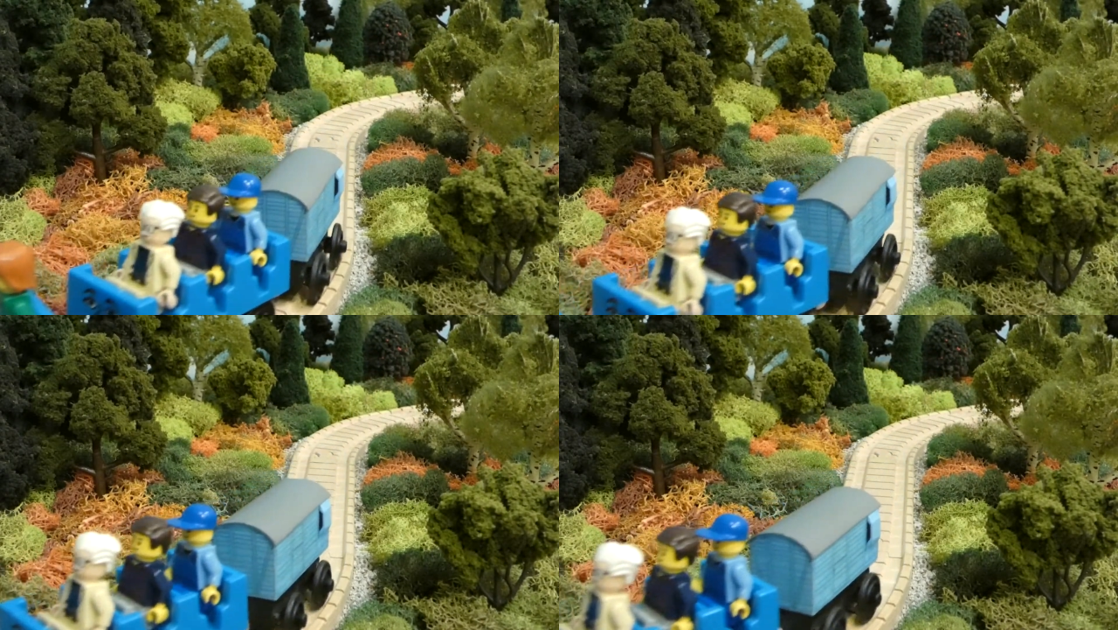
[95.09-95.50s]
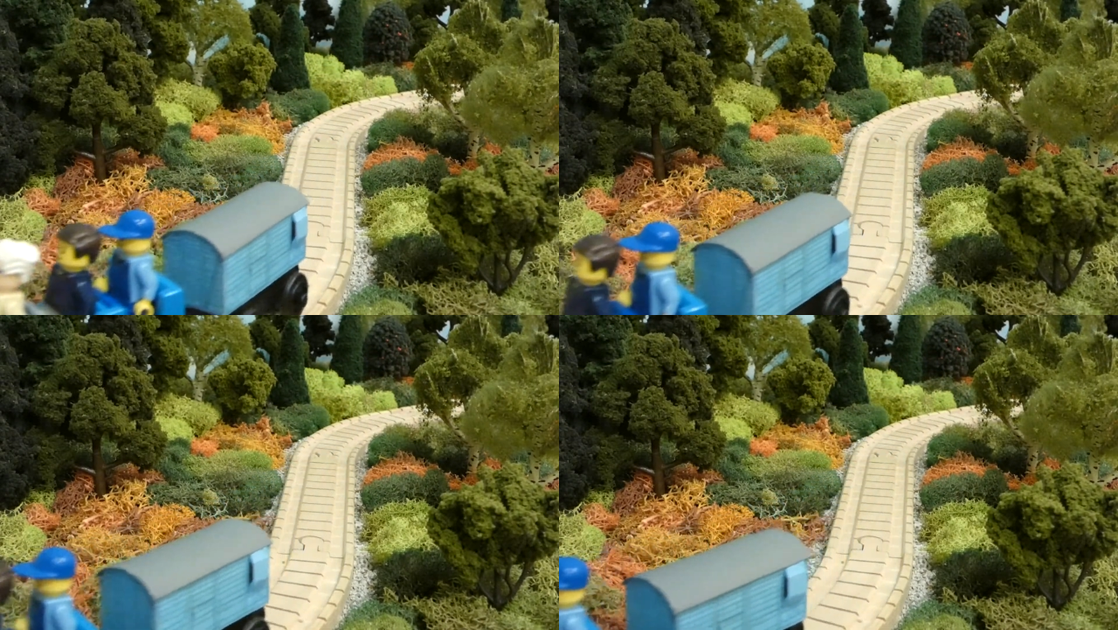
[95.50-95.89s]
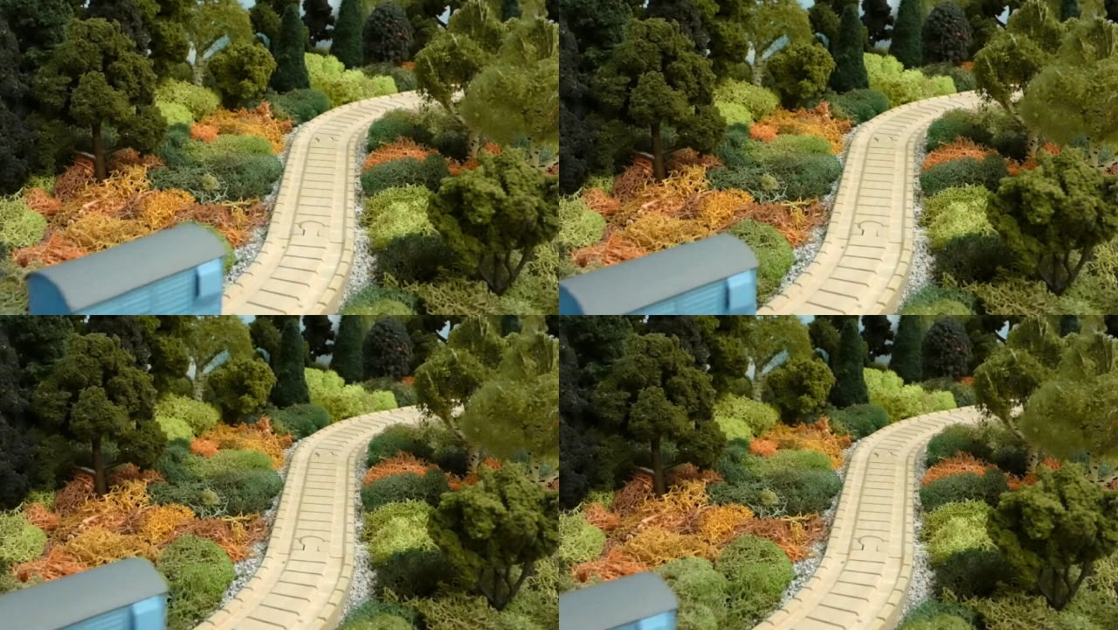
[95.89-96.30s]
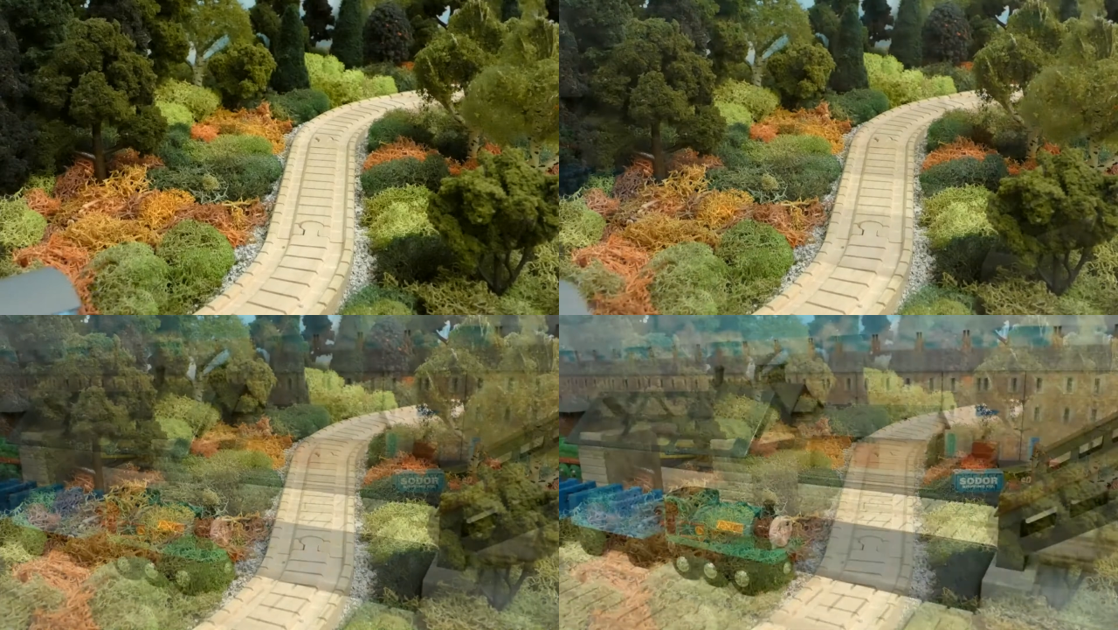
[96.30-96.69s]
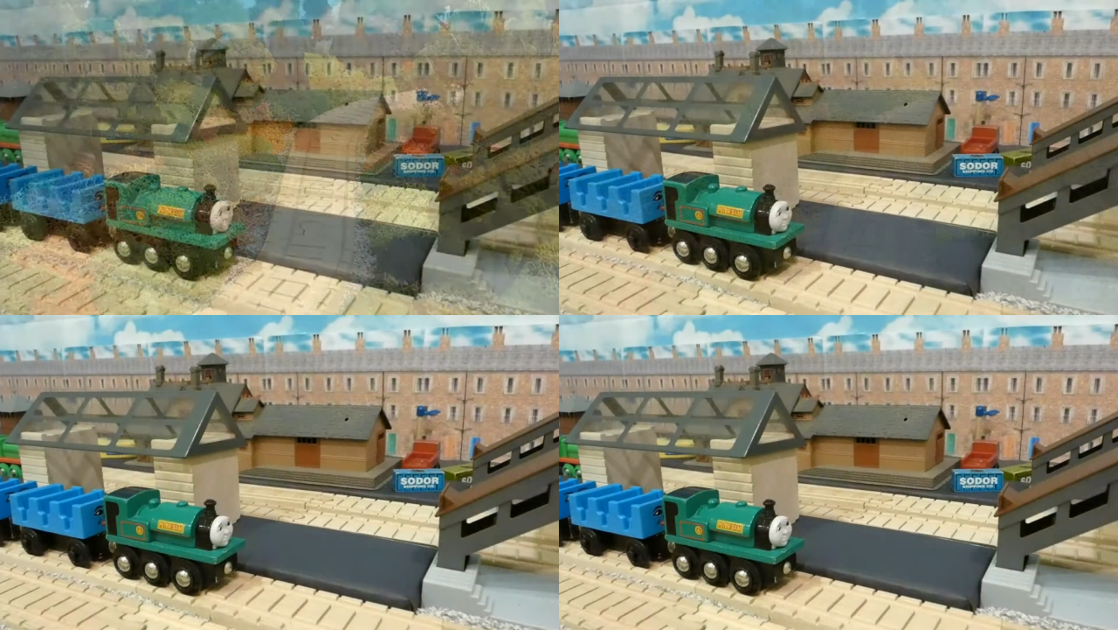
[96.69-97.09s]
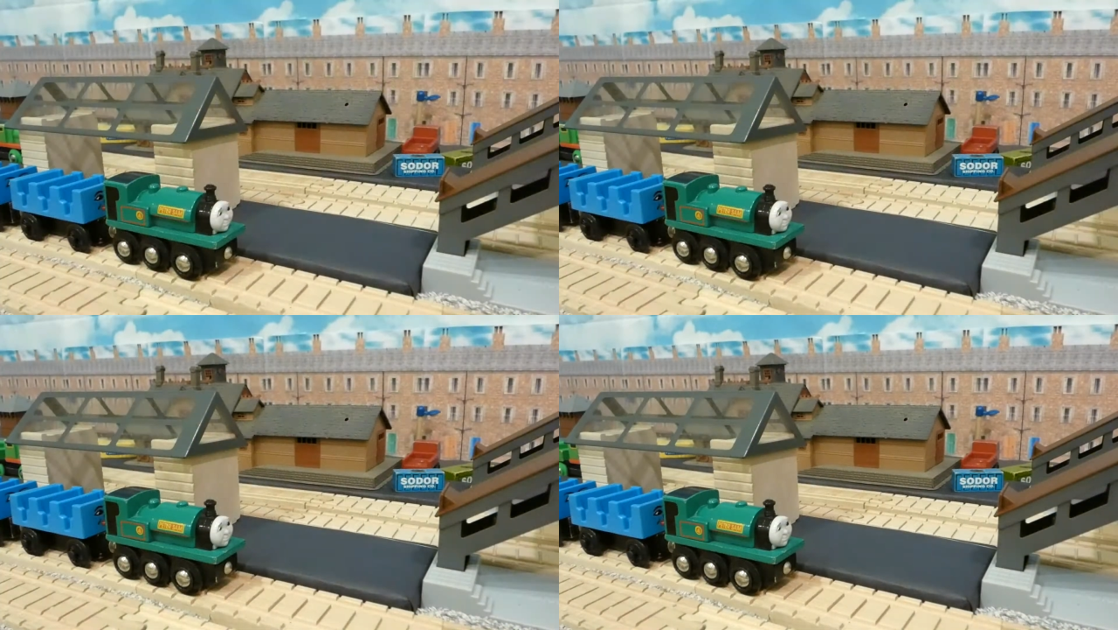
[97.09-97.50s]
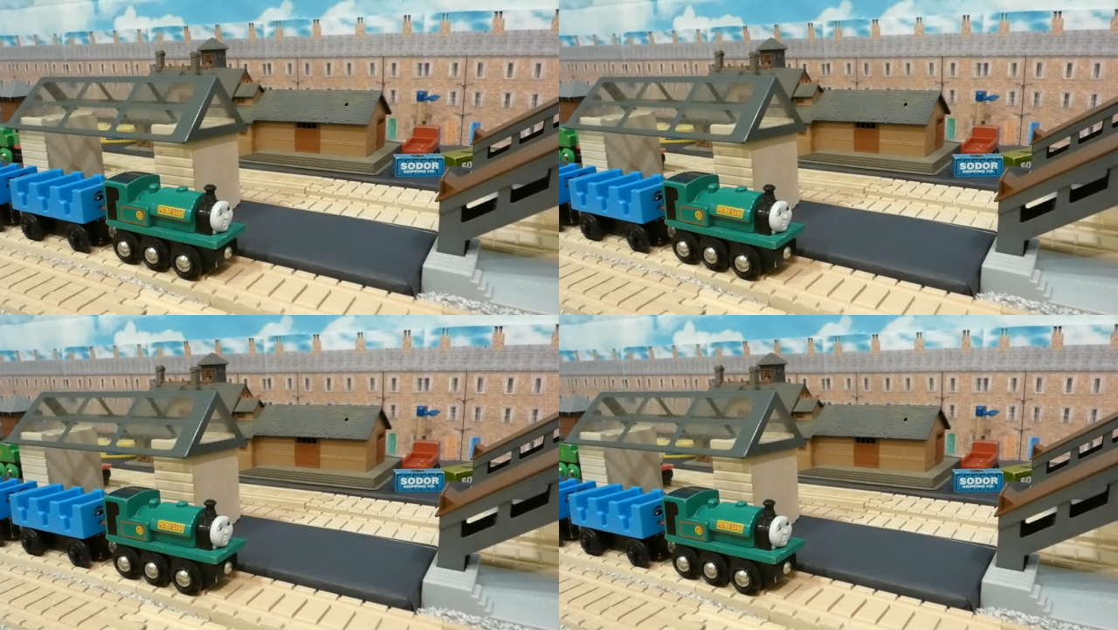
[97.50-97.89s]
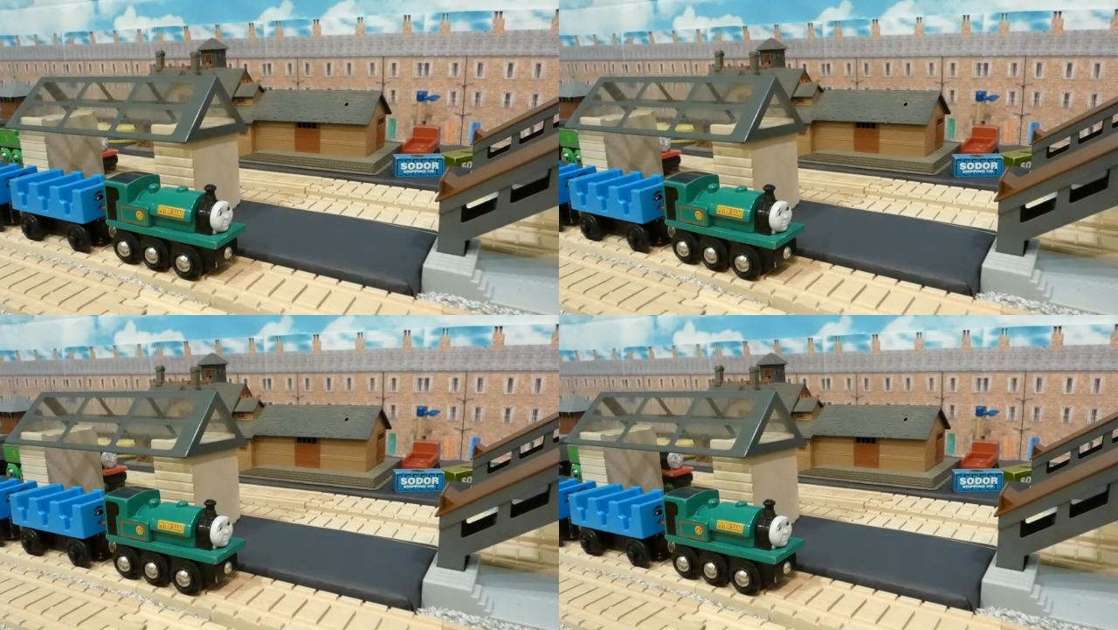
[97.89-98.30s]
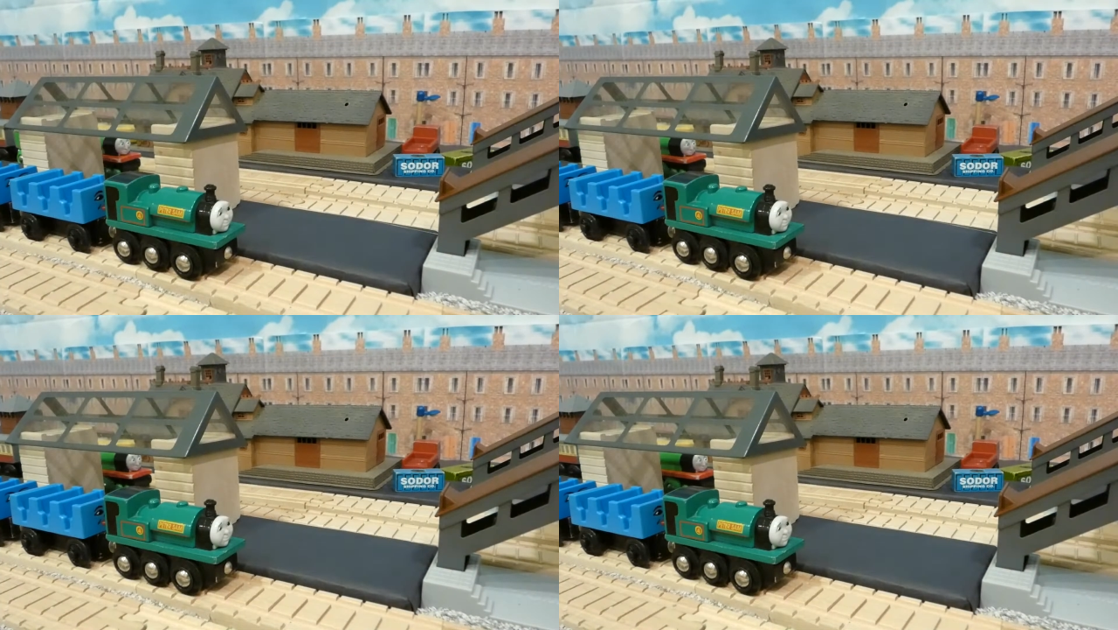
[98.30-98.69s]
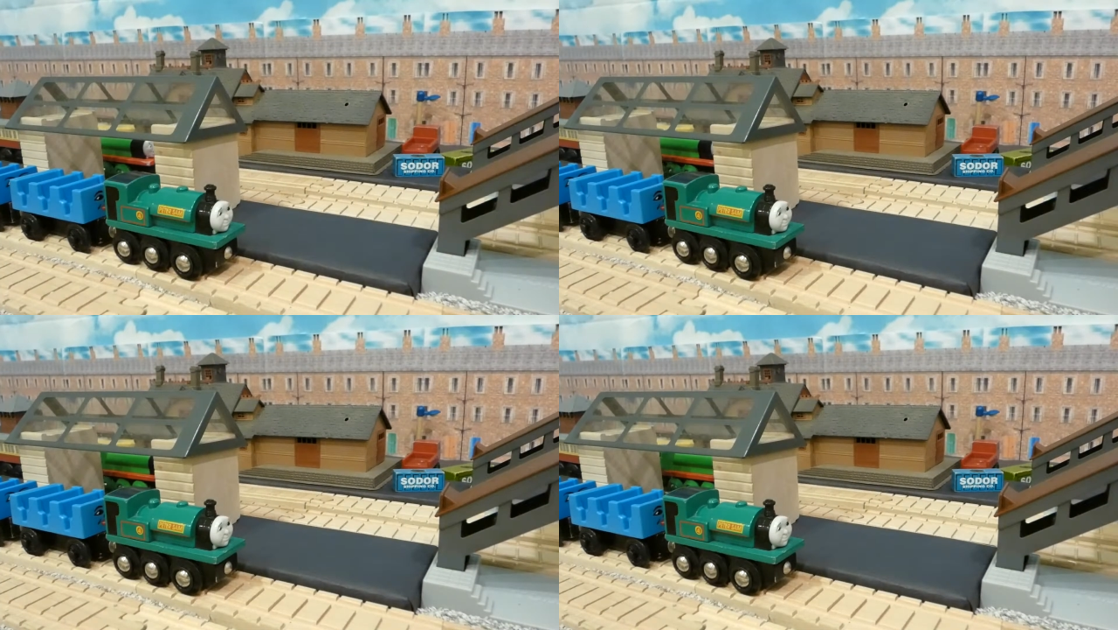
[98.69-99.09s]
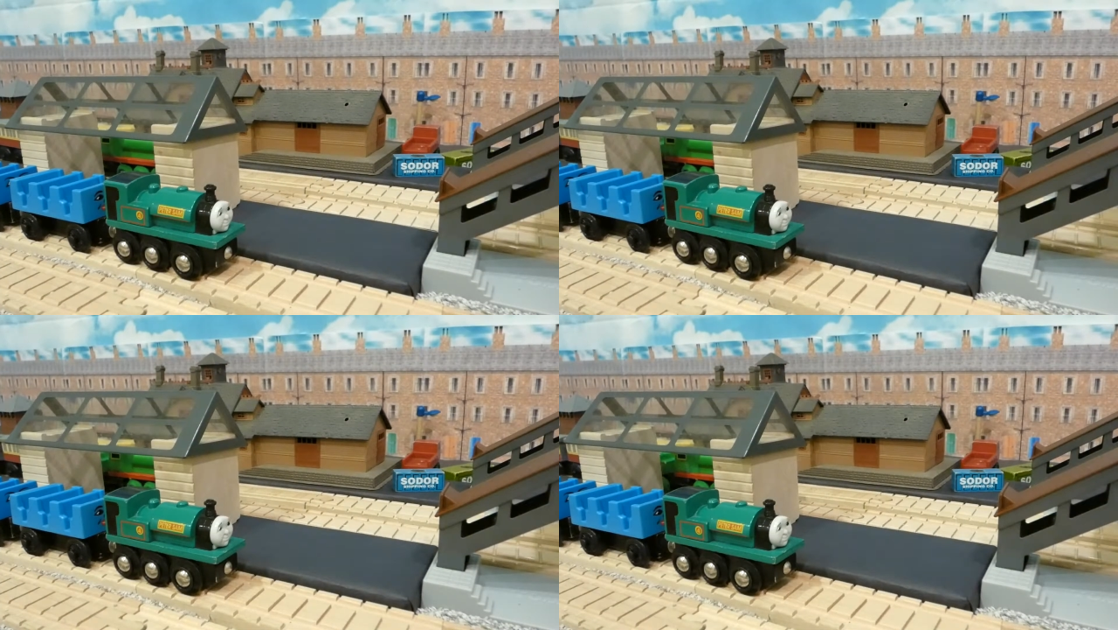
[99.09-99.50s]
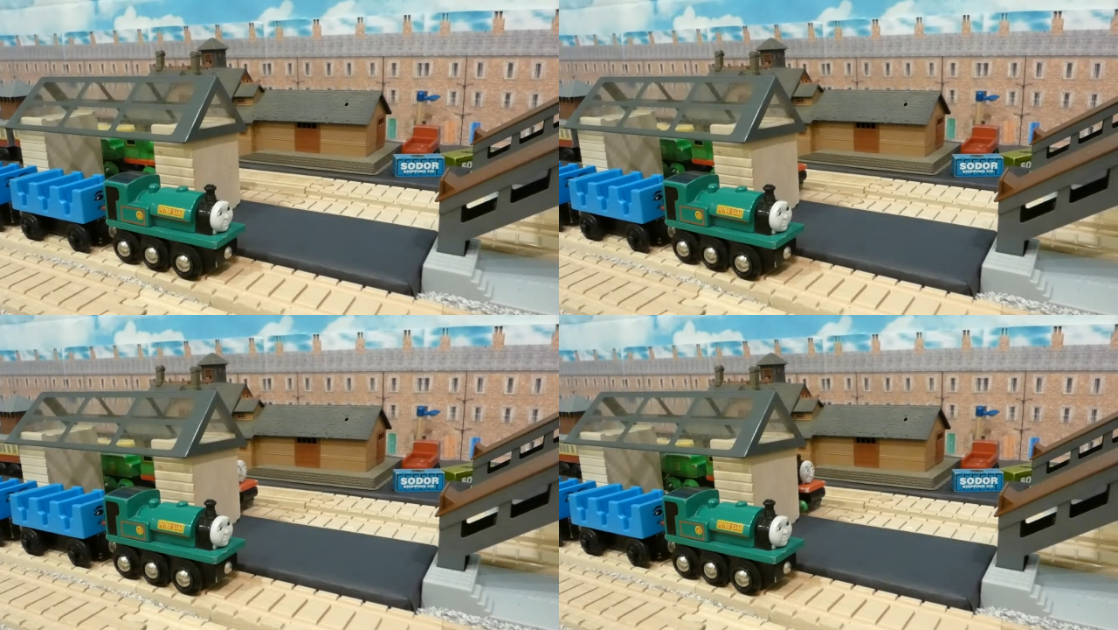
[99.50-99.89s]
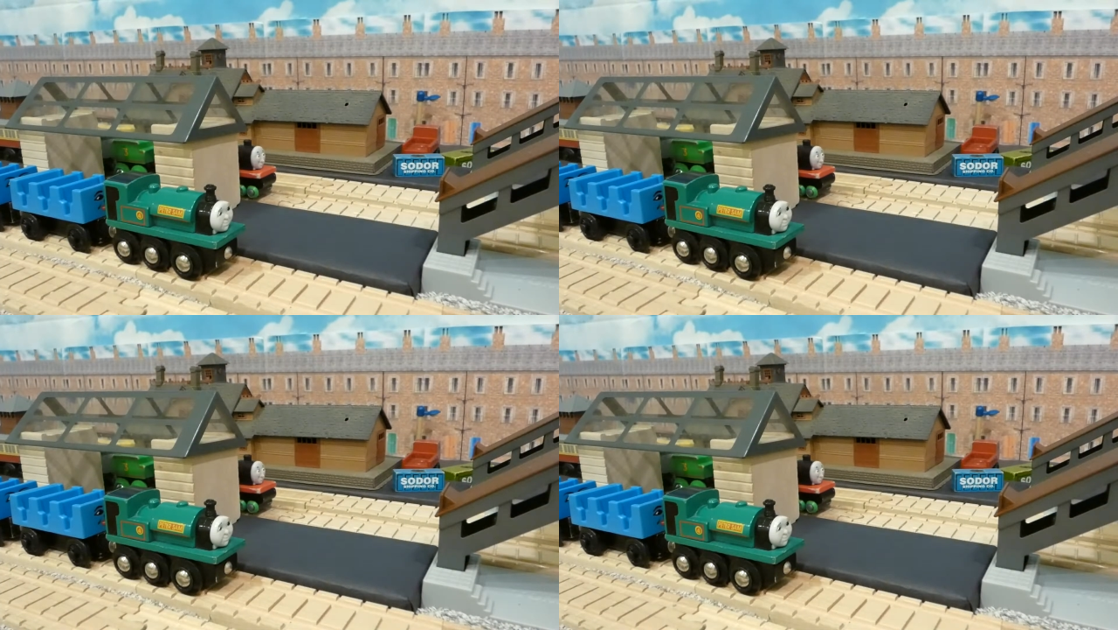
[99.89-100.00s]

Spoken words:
[unreadable: no face in view]